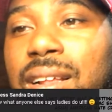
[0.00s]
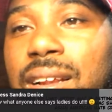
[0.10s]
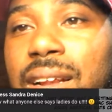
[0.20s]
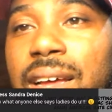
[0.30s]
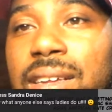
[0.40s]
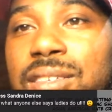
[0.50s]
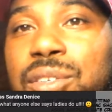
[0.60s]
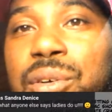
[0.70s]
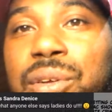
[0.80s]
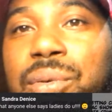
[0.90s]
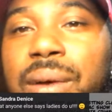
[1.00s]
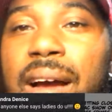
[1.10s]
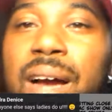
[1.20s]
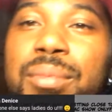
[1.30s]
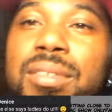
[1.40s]
Ladies, do you.
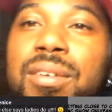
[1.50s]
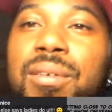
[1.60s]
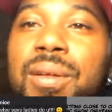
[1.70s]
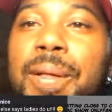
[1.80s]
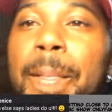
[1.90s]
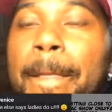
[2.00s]
Absolutely.